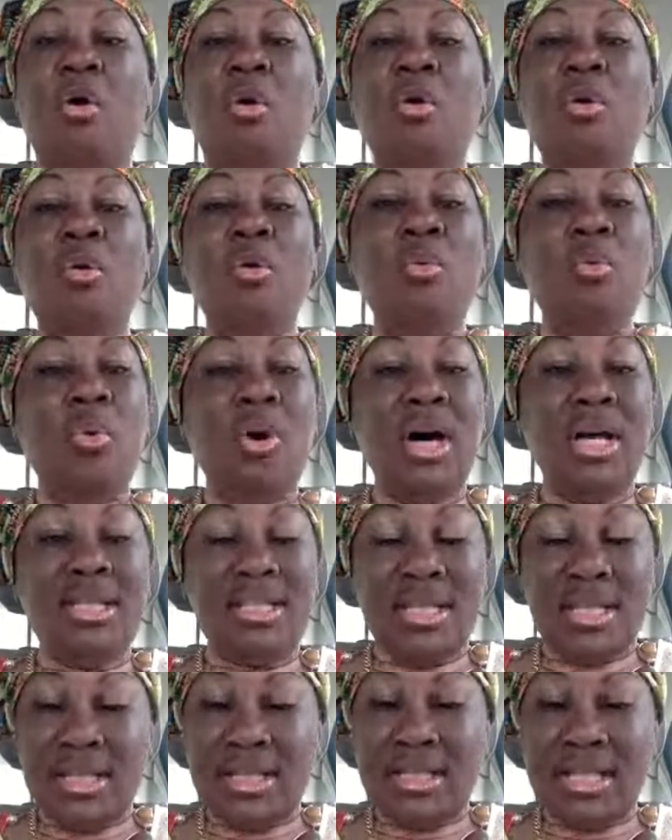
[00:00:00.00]
who
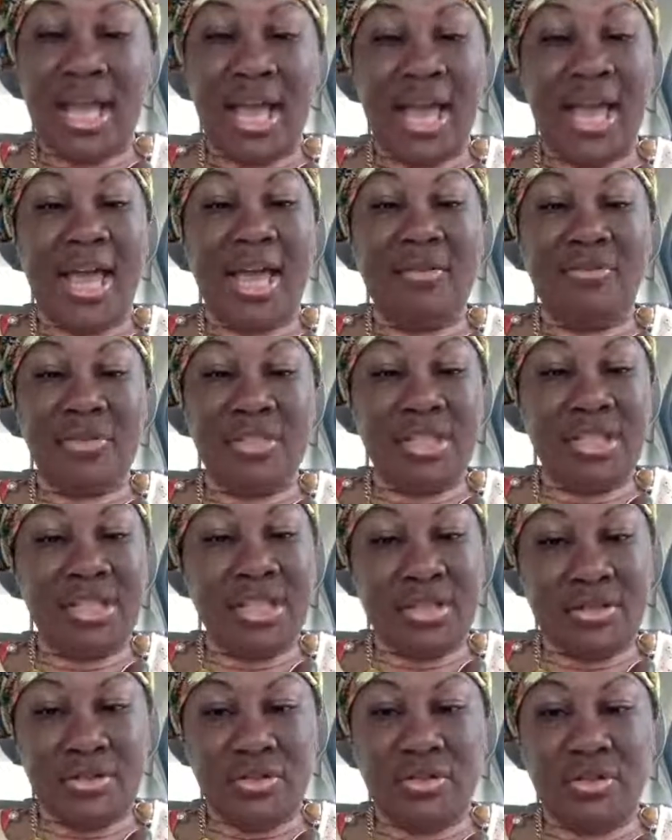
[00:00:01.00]
was his half
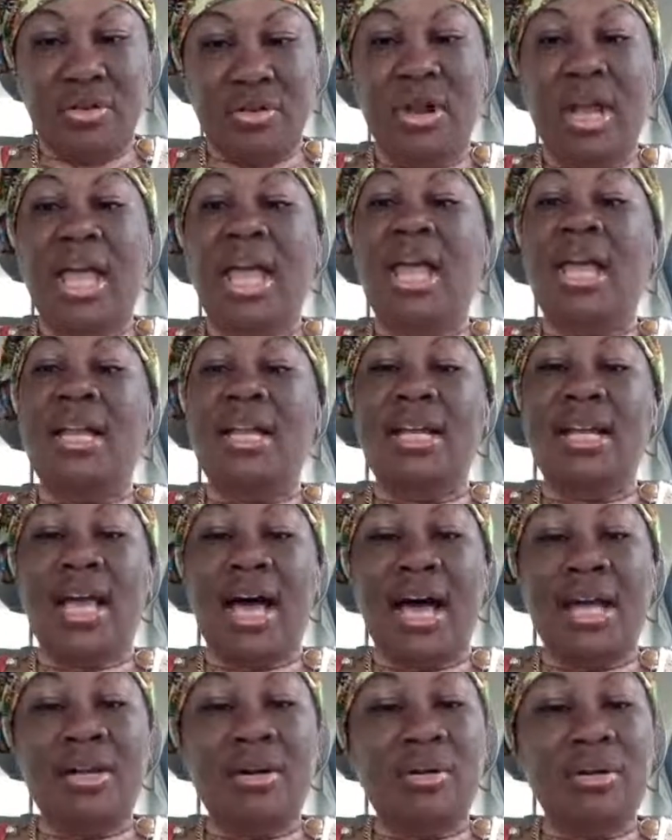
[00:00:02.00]
sister.
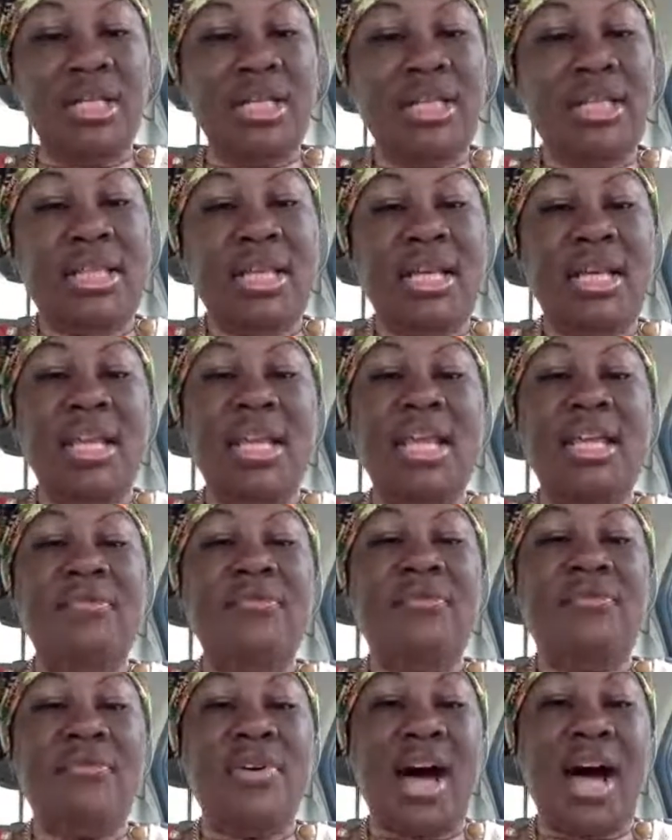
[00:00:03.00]
Not only did
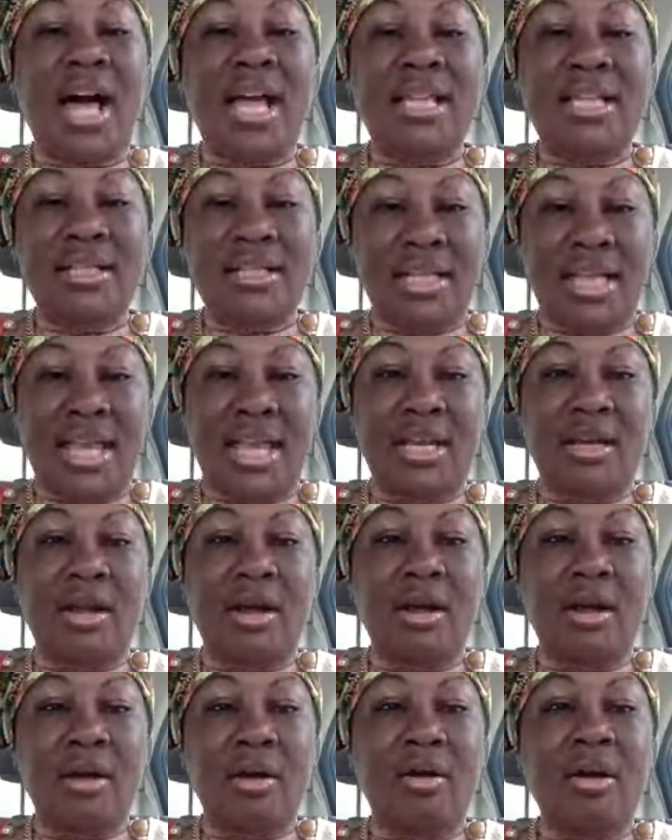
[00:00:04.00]
he violate
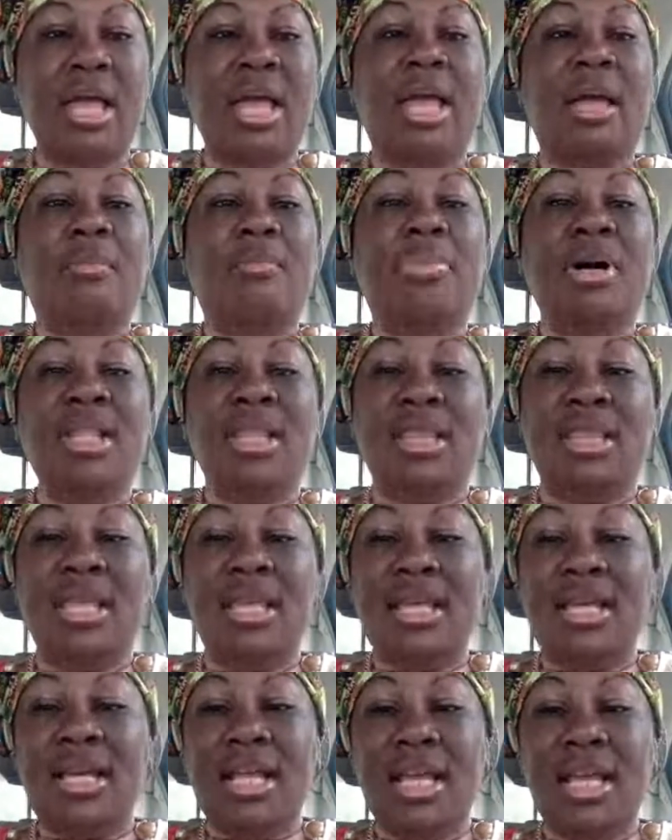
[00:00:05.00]
her, but
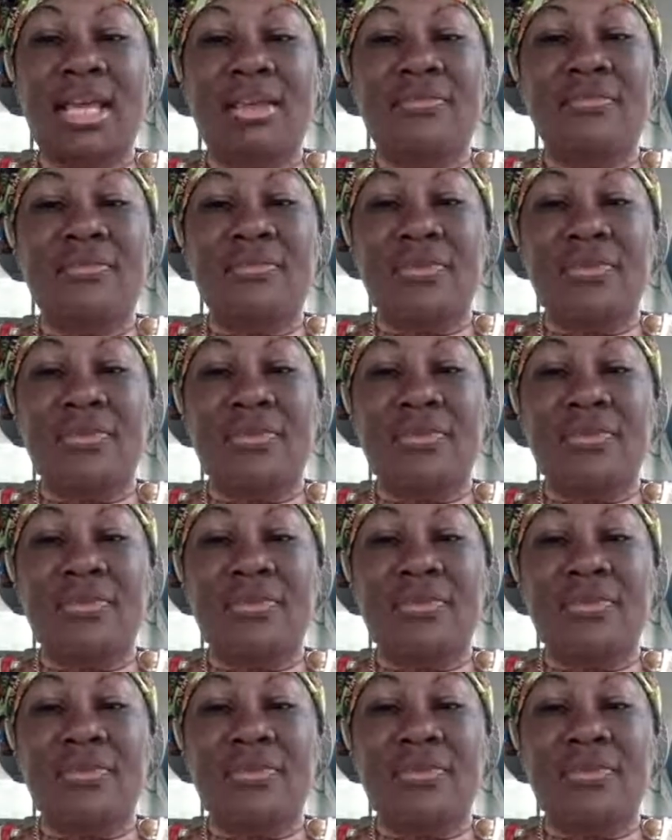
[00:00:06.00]
then he